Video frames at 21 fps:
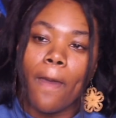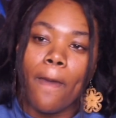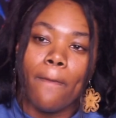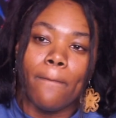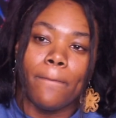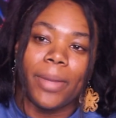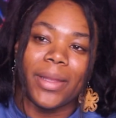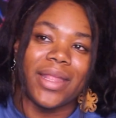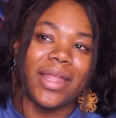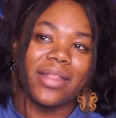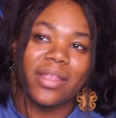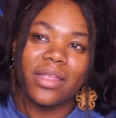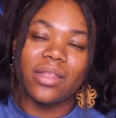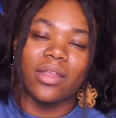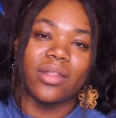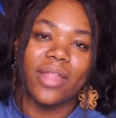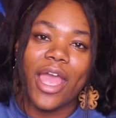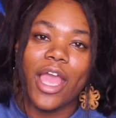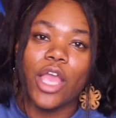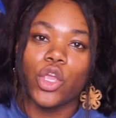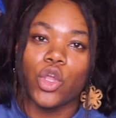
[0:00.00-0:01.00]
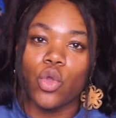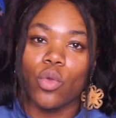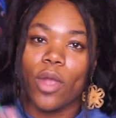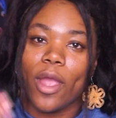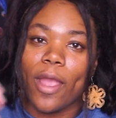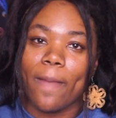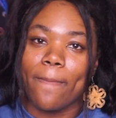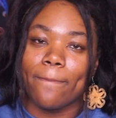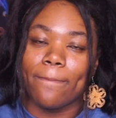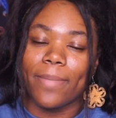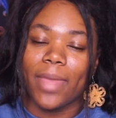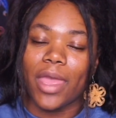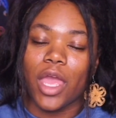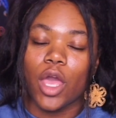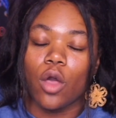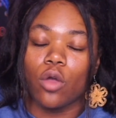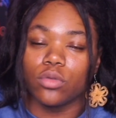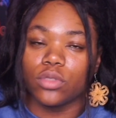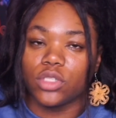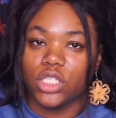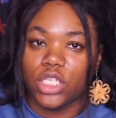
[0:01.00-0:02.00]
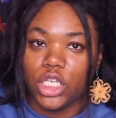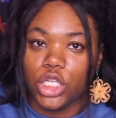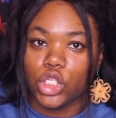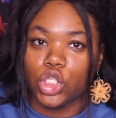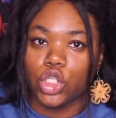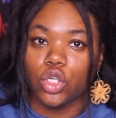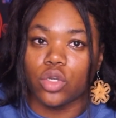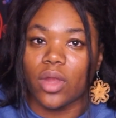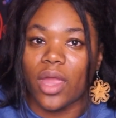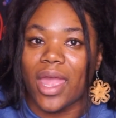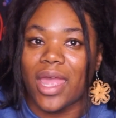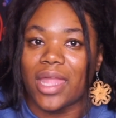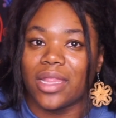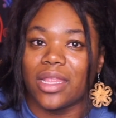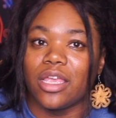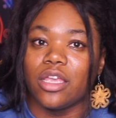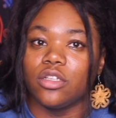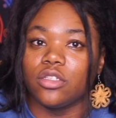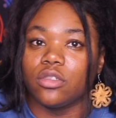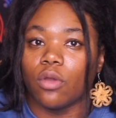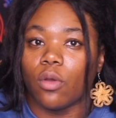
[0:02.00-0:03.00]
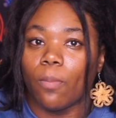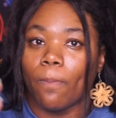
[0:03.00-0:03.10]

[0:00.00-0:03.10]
but at the end of the day, you're a male teacher and these